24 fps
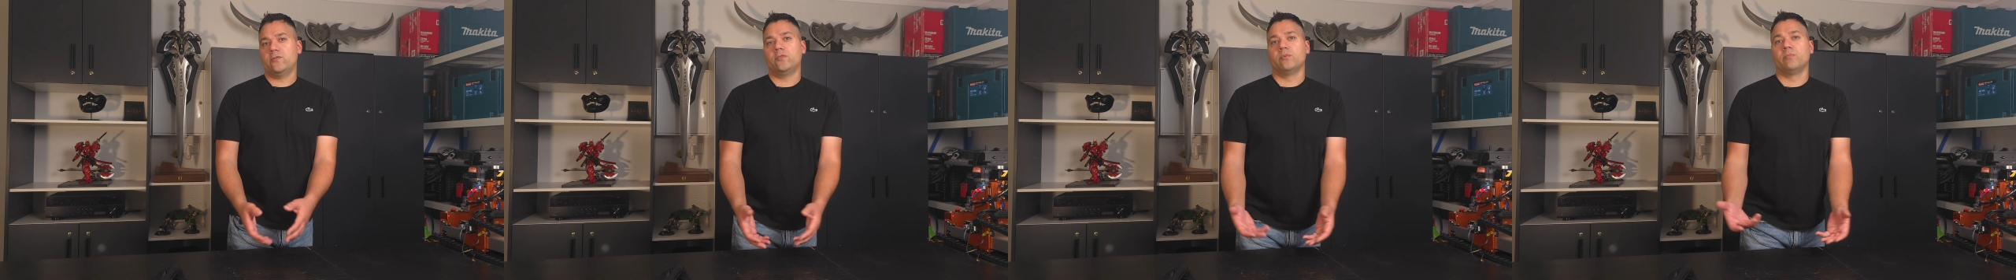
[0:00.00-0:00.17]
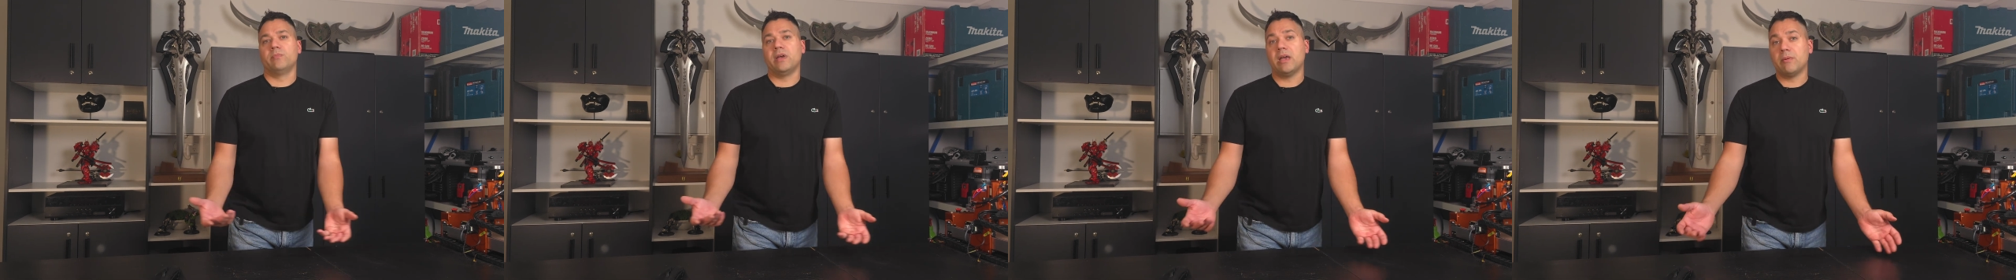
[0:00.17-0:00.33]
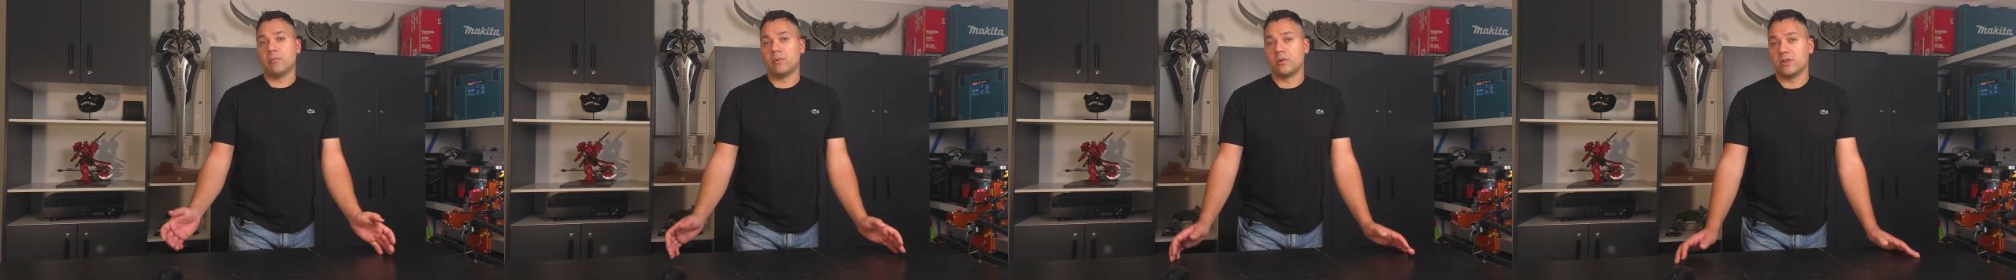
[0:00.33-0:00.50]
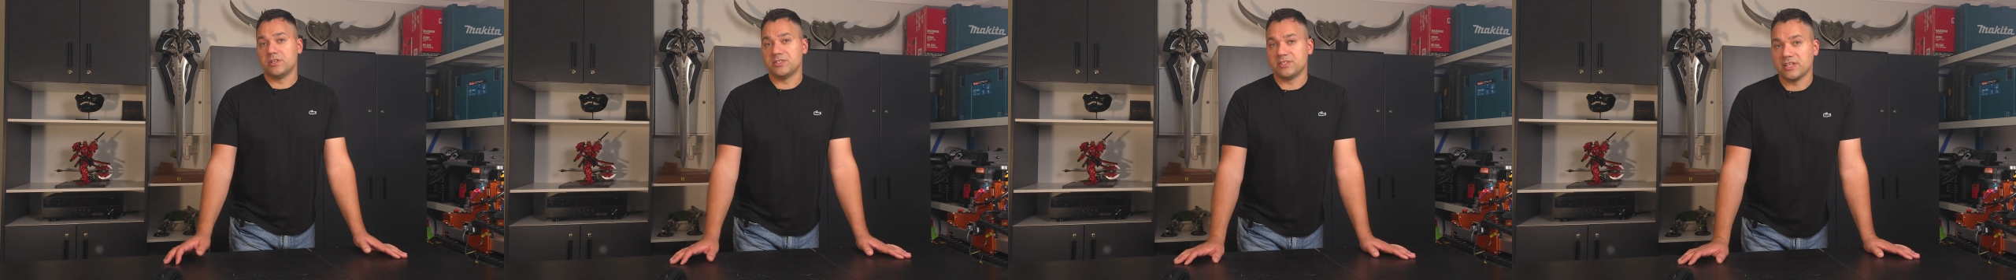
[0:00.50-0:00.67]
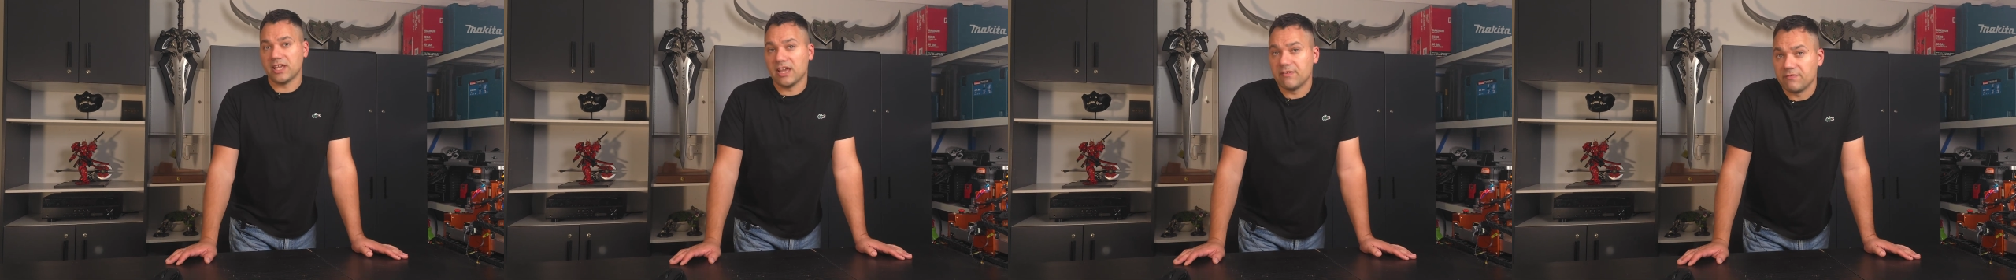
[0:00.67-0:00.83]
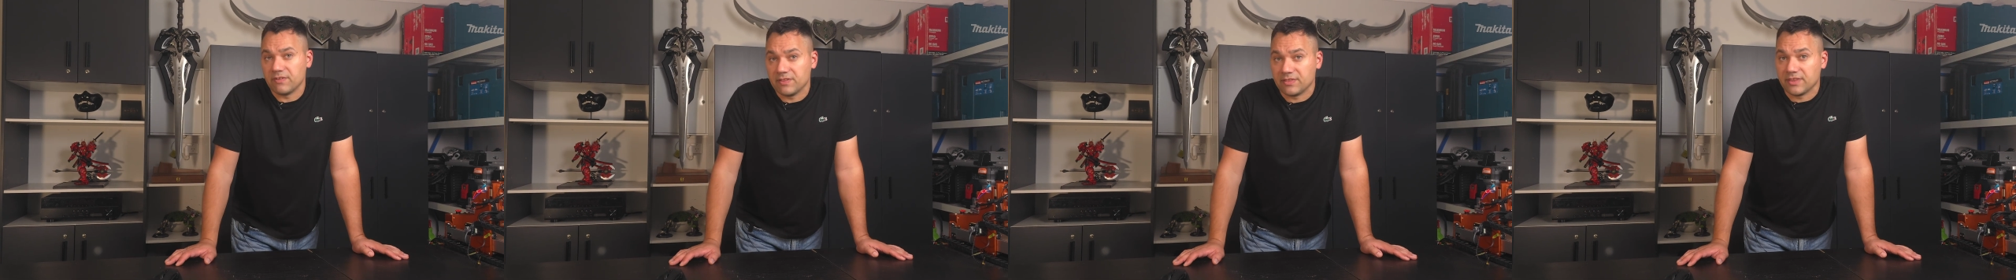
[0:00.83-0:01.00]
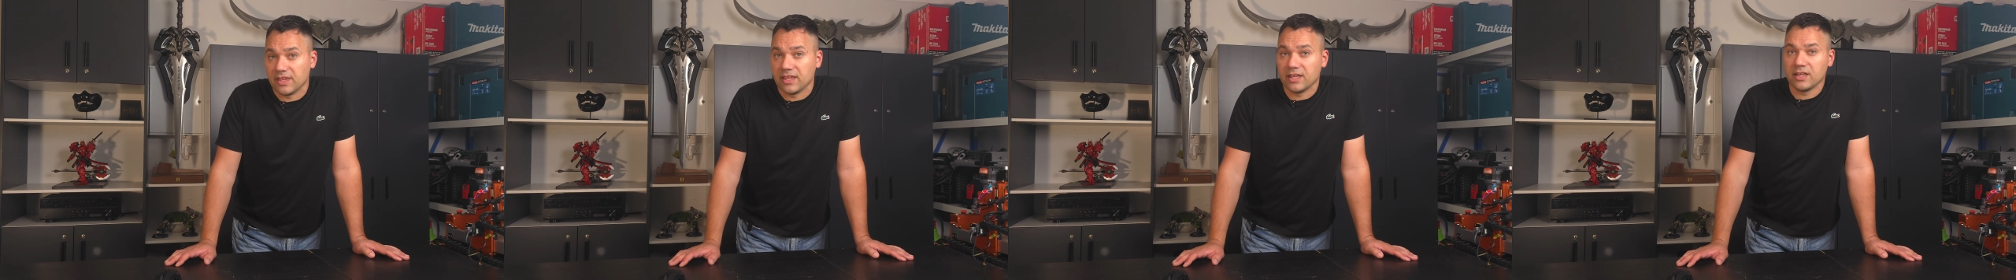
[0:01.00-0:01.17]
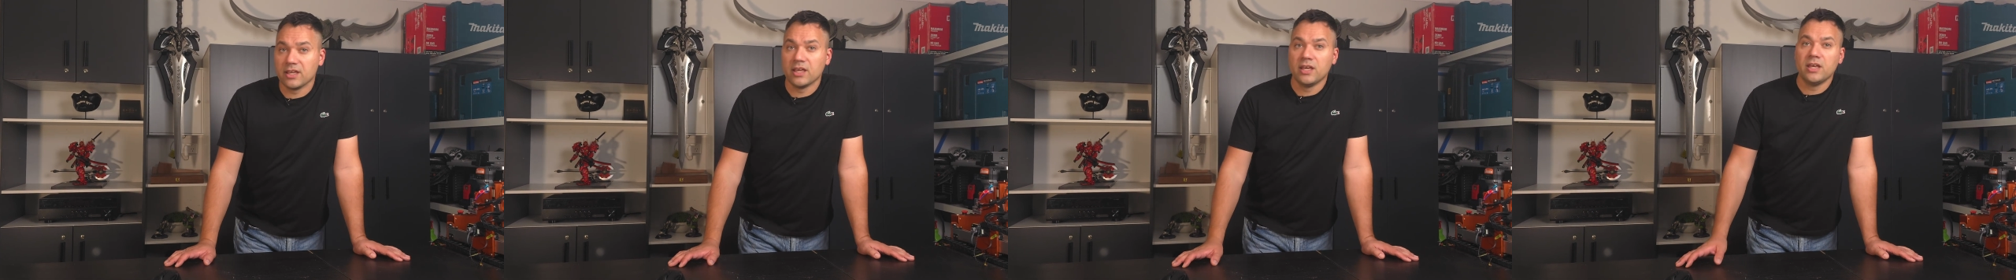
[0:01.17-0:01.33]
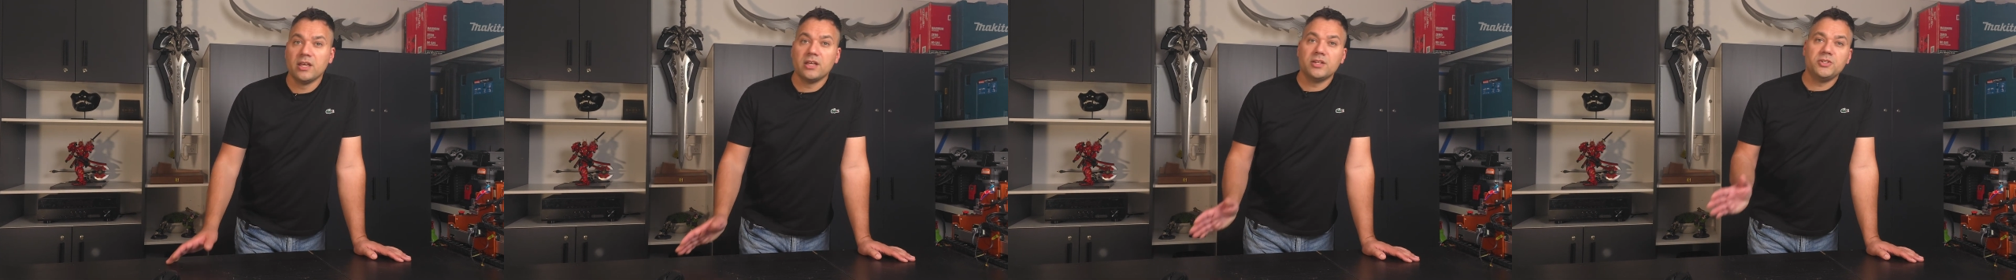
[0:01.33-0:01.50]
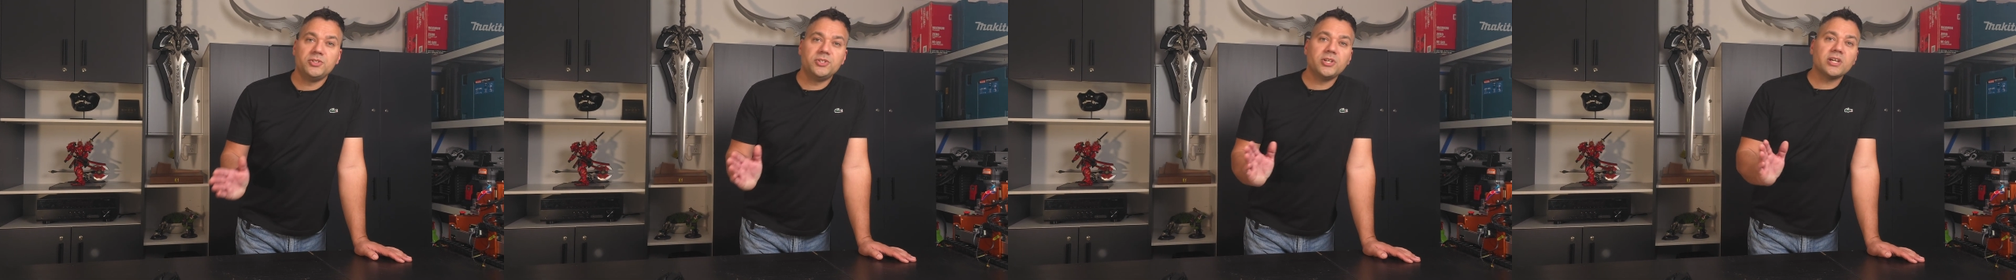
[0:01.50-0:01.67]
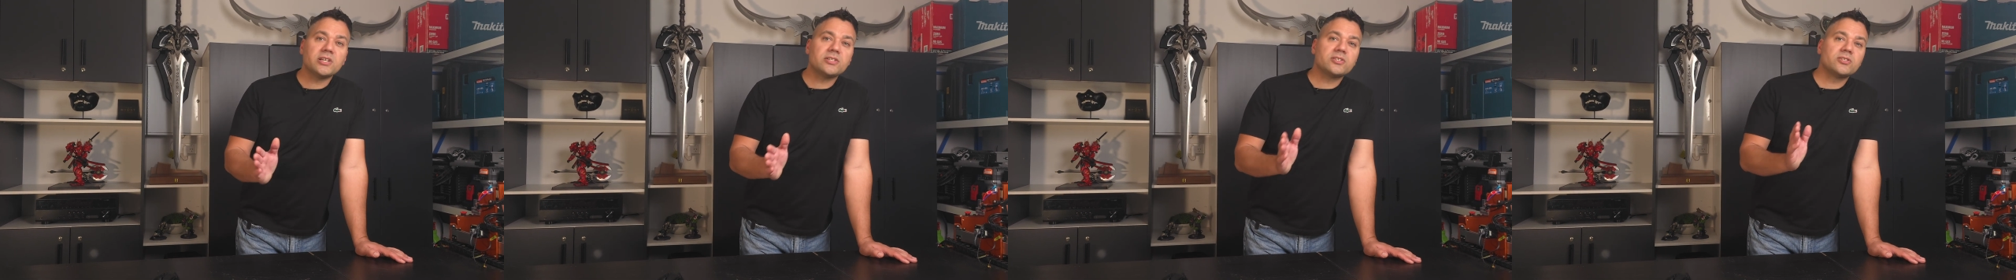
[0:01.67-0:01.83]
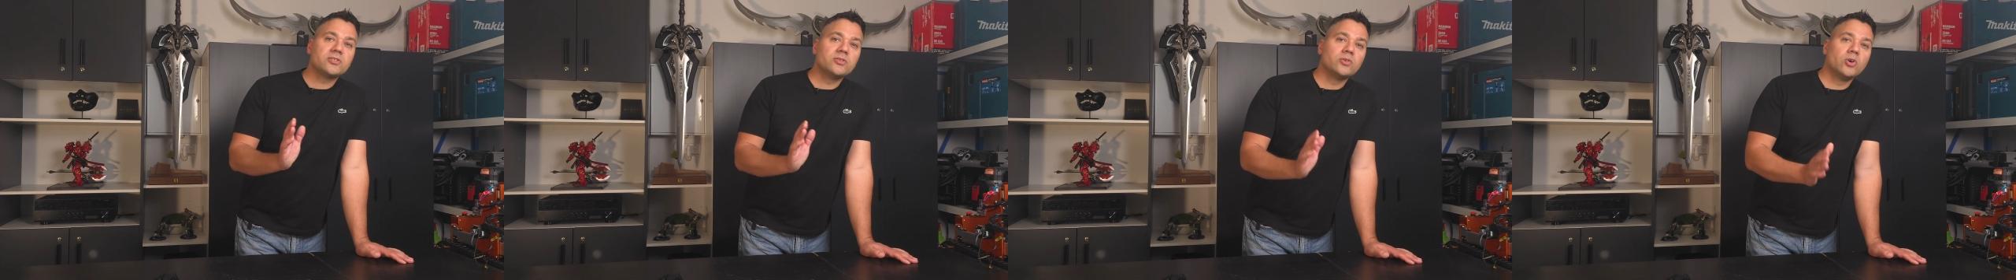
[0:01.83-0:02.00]
to memorize everything,
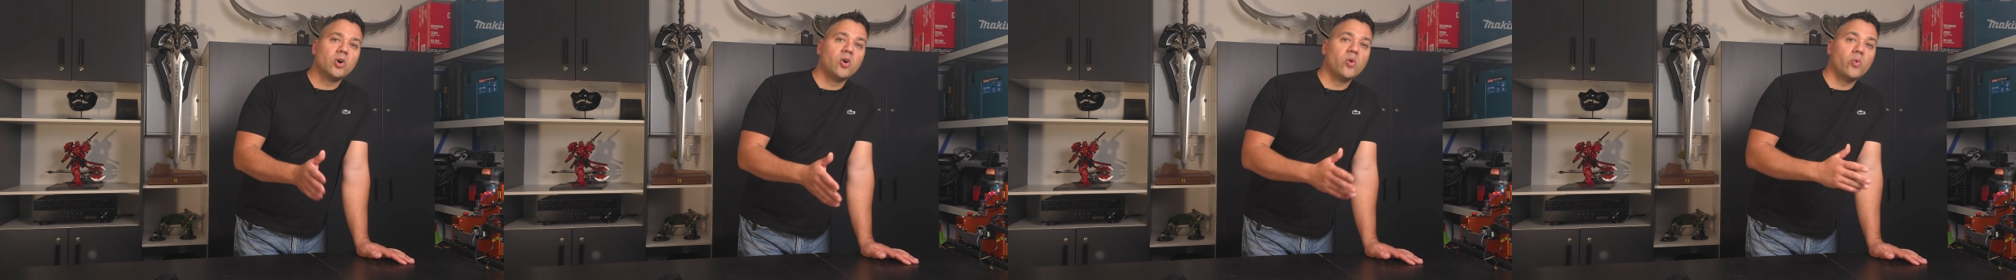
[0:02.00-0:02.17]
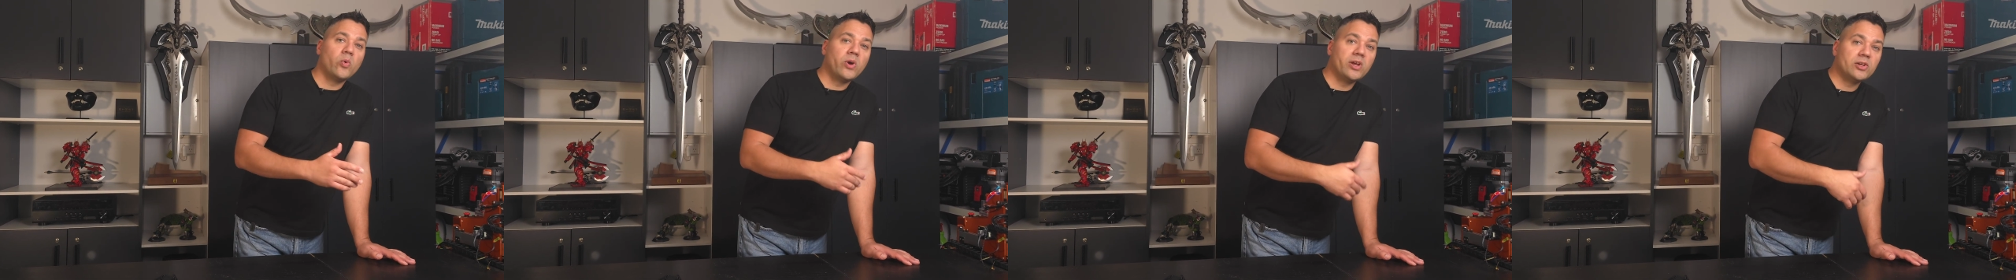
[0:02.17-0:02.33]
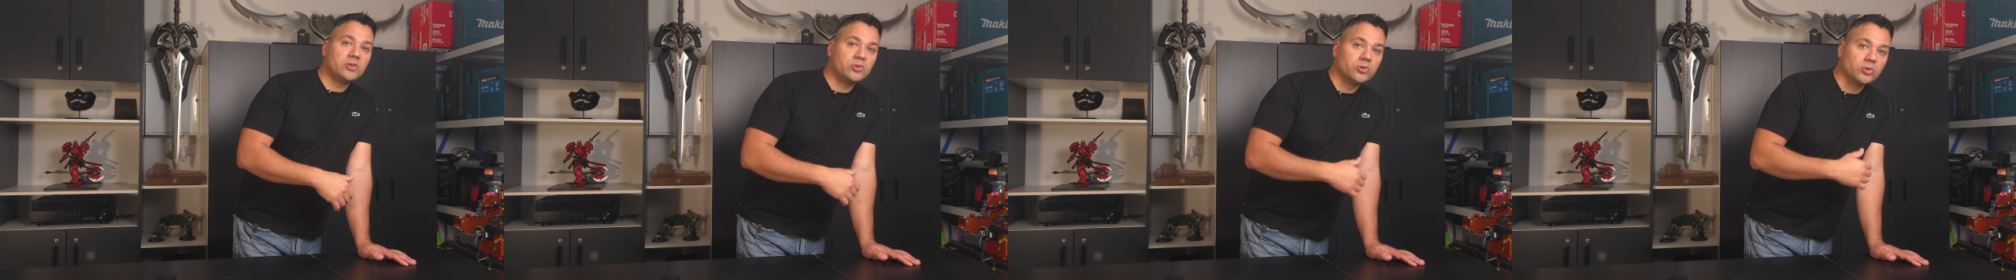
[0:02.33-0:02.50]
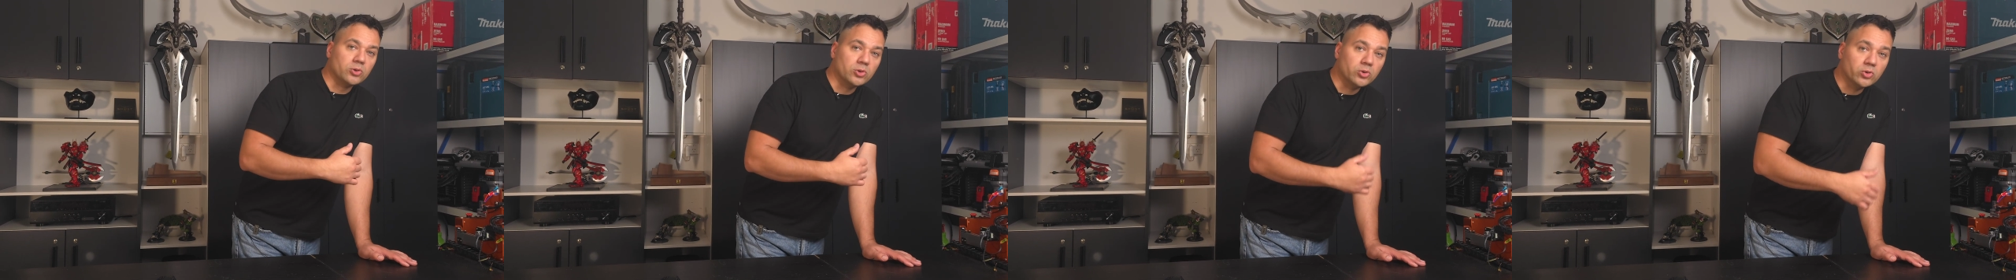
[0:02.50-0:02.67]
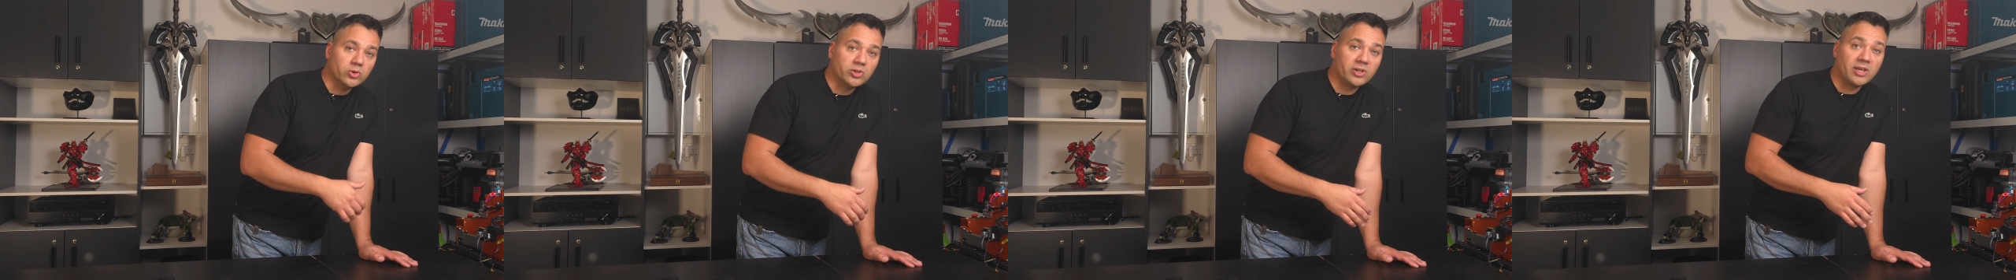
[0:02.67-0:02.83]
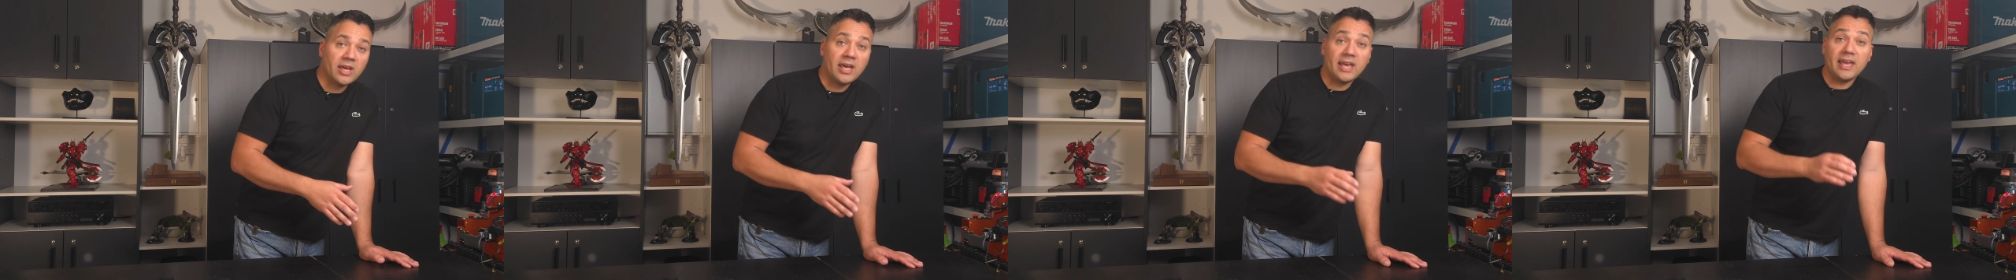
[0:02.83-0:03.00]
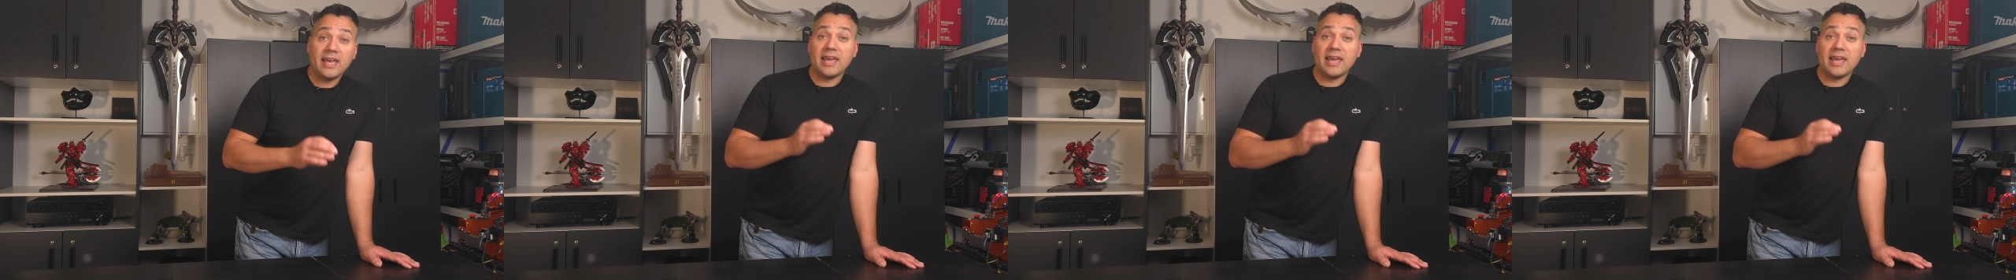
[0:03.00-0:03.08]
just know where to look